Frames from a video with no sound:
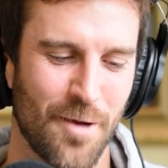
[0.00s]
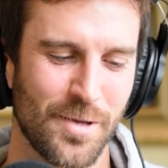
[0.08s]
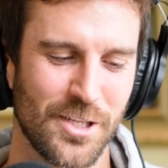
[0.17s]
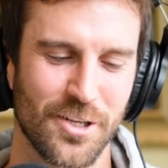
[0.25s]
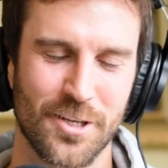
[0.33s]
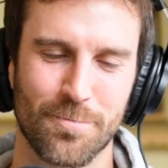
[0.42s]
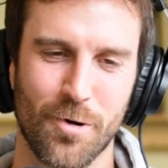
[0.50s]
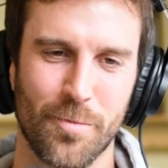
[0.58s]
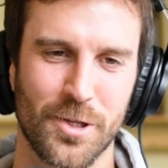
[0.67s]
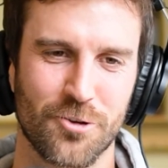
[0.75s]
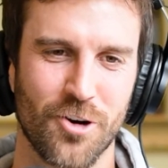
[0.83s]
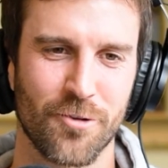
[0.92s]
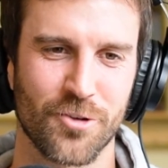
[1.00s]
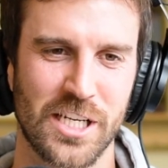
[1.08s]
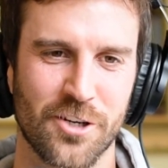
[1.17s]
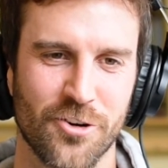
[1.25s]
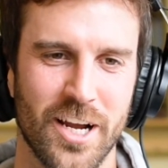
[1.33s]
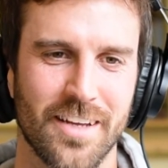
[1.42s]
I mean, you could probably try and
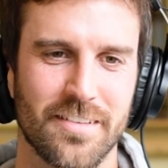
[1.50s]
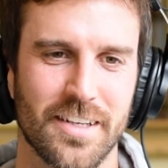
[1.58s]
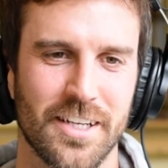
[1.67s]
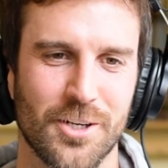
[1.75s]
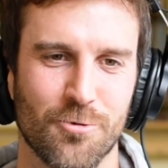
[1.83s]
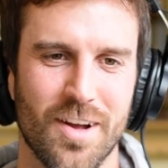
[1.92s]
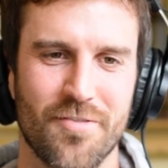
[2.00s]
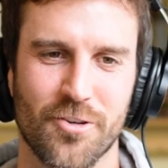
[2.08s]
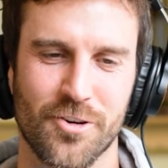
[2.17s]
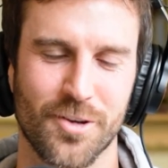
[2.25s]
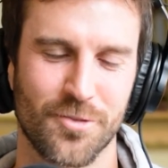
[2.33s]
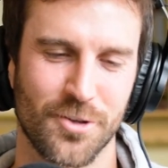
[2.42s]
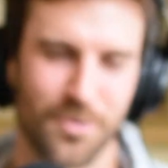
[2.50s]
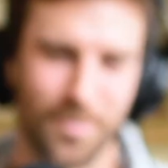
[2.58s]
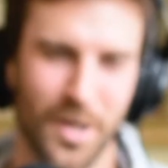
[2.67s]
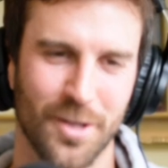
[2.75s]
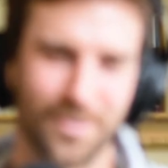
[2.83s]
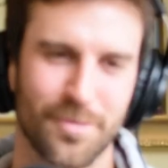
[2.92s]
recreate it in a river if you
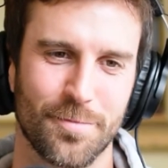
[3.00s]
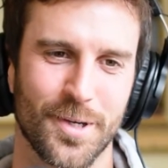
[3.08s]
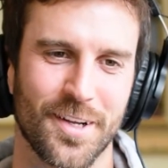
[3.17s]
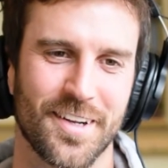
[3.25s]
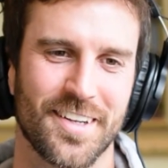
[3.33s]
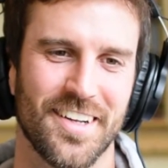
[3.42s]
must, but...